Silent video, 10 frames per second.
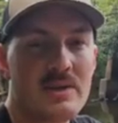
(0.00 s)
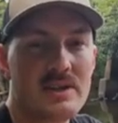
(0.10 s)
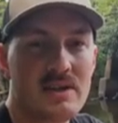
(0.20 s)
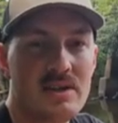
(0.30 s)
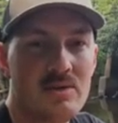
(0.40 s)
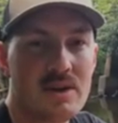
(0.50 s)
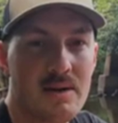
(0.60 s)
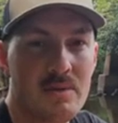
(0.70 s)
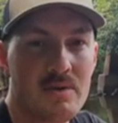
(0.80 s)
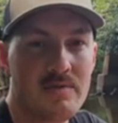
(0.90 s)
I want to tell you a
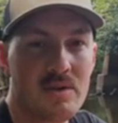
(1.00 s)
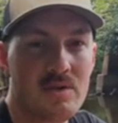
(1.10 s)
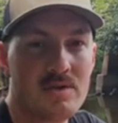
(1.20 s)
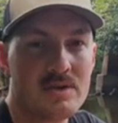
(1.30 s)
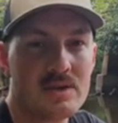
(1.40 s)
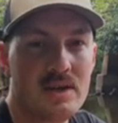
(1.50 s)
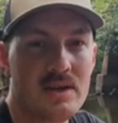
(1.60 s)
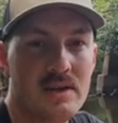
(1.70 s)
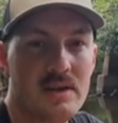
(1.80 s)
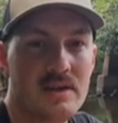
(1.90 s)
couple of those
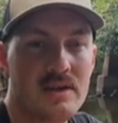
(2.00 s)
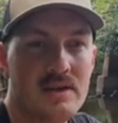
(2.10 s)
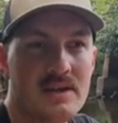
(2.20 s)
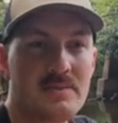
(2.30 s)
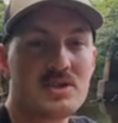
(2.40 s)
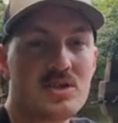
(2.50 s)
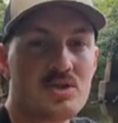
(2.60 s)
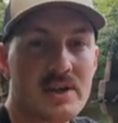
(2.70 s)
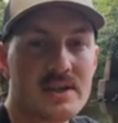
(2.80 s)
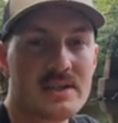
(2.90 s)
tips
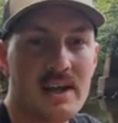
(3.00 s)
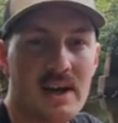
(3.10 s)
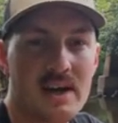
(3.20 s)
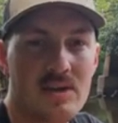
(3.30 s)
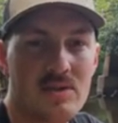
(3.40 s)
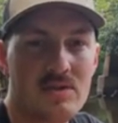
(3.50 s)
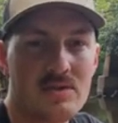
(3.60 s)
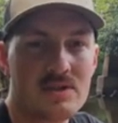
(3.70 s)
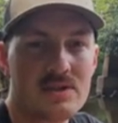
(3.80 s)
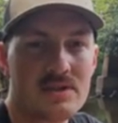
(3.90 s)
and tricks that I
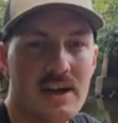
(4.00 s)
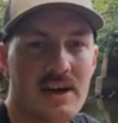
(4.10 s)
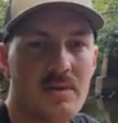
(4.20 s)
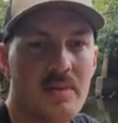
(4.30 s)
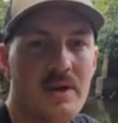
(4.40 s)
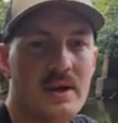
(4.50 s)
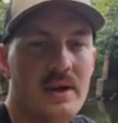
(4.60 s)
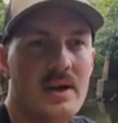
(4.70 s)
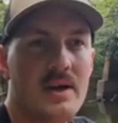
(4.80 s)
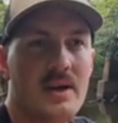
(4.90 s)
use to help
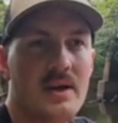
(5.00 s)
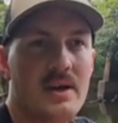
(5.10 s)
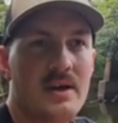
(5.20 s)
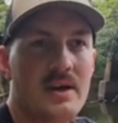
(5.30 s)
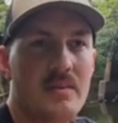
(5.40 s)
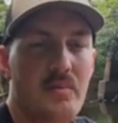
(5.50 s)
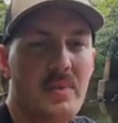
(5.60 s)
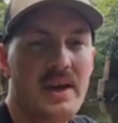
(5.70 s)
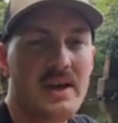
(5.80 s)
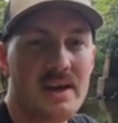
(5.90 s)

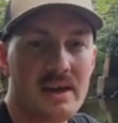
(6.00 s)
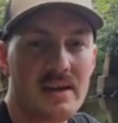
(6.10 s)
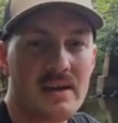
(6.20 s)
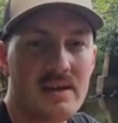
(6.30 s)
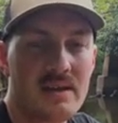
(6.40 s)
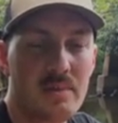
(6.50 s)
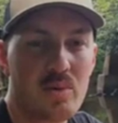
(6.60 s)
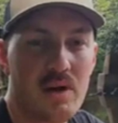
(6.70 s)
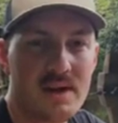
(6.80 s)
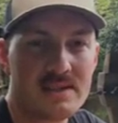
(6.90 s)
make the
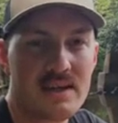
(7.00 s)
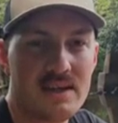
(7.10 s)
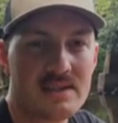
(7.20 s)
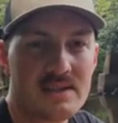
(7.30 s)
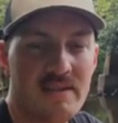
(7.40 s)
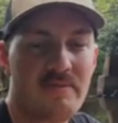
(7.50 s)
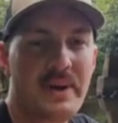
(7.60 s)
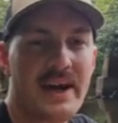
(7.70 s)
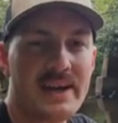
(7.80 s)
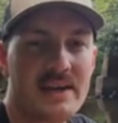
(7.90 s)
process
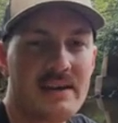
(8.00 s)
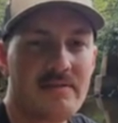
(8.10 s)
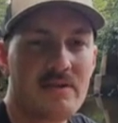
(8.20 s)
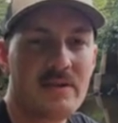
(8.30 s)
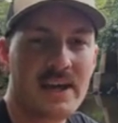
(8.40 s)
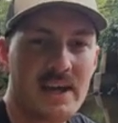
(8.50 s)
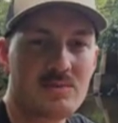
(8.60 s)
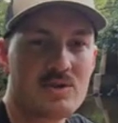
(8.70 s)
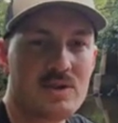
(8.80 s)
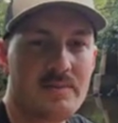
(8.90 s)
of packing for a
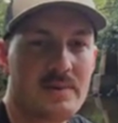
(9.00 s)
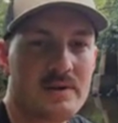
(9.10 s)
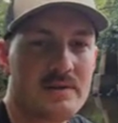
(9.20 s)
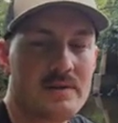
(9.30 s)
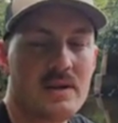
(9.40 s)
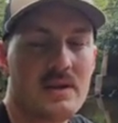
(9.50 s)
camp trip